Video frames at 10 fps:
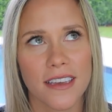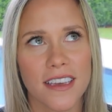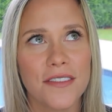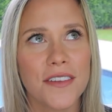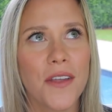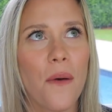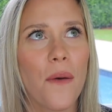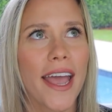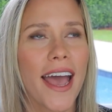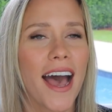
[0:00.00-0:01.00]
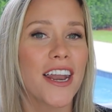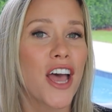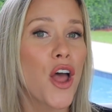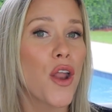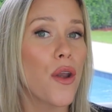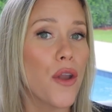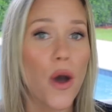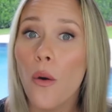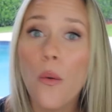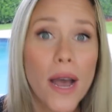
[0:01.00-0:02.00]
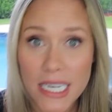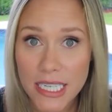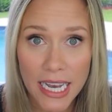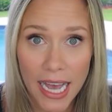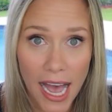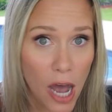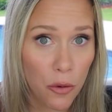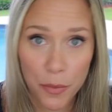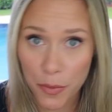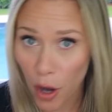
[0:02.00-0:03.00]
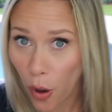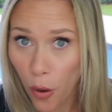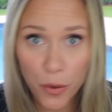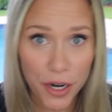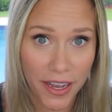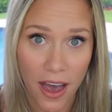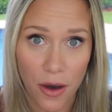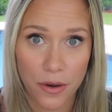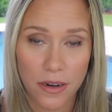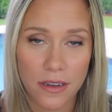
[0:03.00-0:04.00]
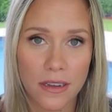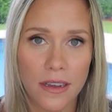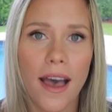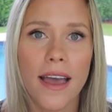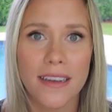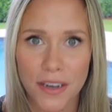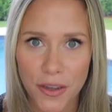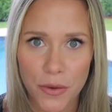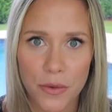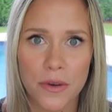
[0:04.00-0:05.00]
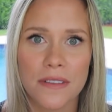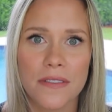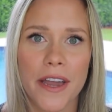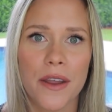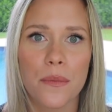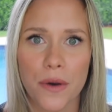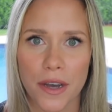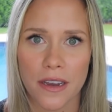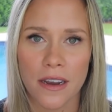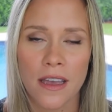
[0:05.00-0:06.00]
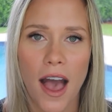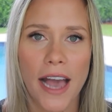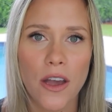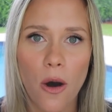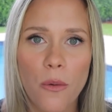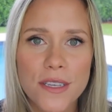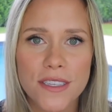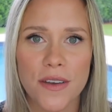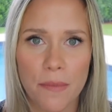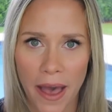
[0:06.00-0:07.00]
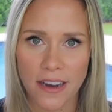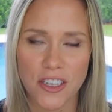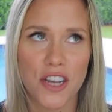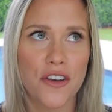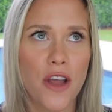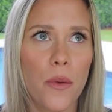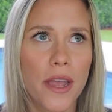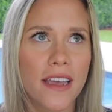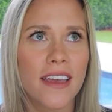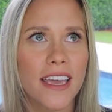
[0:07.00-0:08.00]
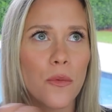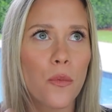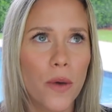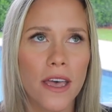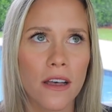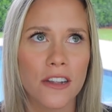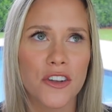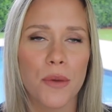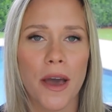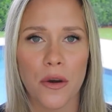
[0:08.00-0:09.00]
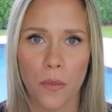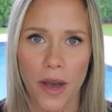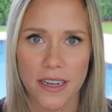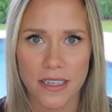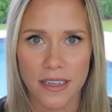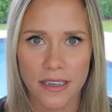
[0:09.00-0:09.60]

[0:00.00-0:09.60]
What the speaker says: Even though I had no idea how it would all work out, I knew that it would. I always come back to knowing it will no matter what.